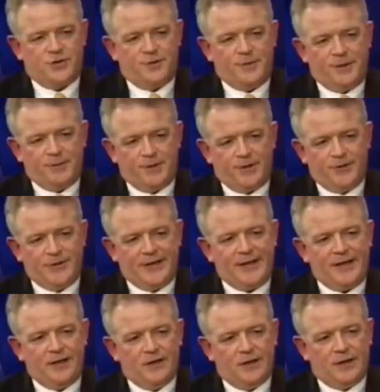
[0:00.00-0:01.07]
I mean by
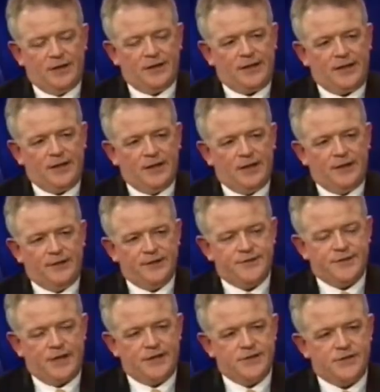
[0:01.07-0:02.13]
legal. Legal in the sense